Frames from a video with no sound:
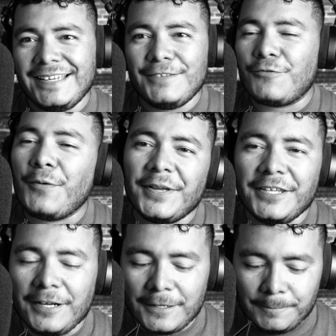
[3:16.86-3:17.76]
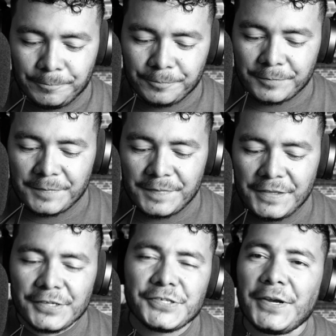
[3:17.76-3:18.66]
the robot dog.
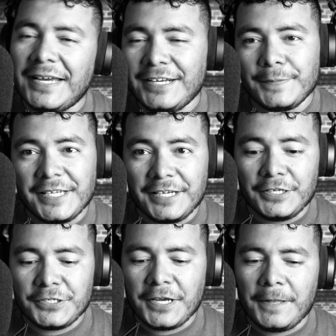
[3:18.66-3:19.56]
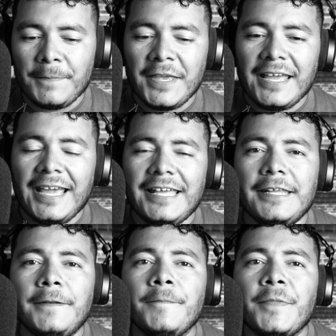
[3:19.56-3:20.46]
So I ended up taking a shot. And
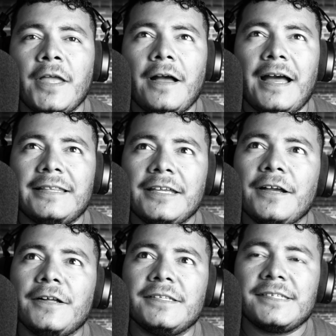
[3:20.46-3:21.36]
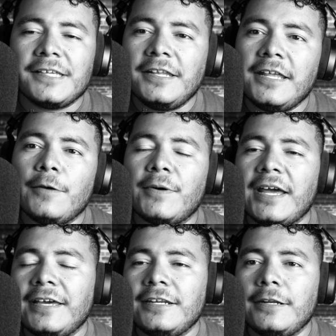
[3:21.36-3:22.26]
then I think on Sunday, when
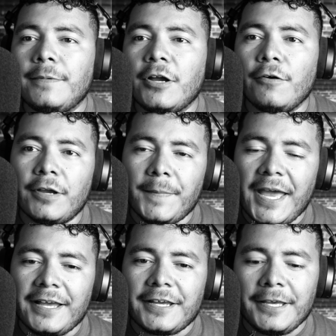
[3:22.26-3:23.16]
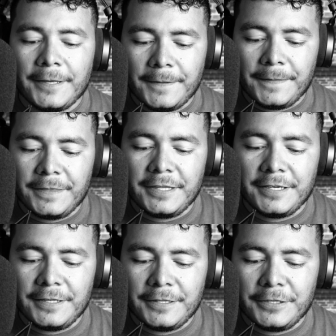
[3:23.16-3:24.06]
I ended up going back,
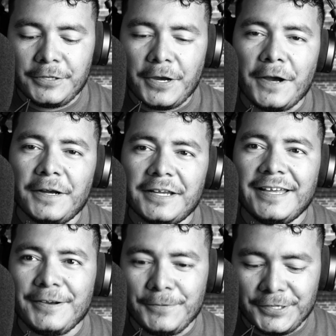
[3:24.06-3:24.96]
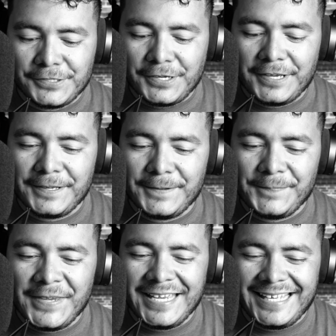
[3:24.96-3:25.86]
the dog was
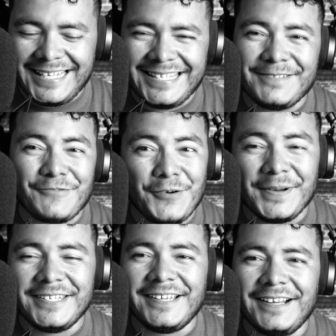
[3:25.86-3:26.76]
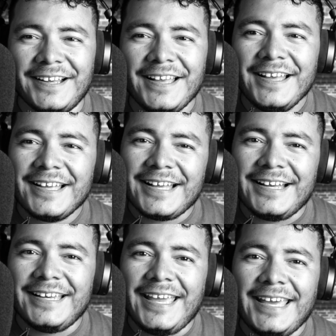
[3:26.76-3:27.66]
the robot dog
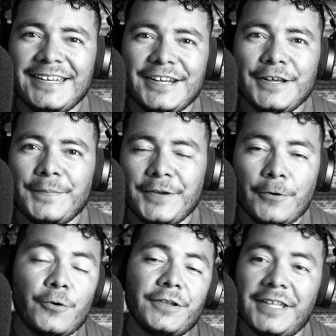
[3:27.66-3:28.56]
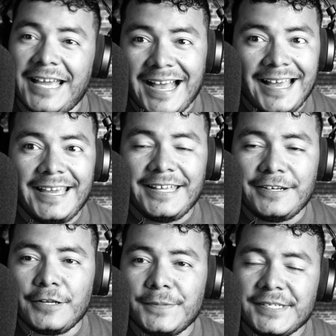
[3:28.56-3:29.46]
the guy
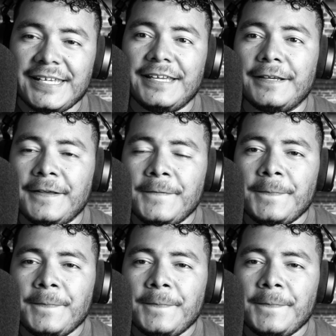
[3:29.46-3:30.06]
ended up seeing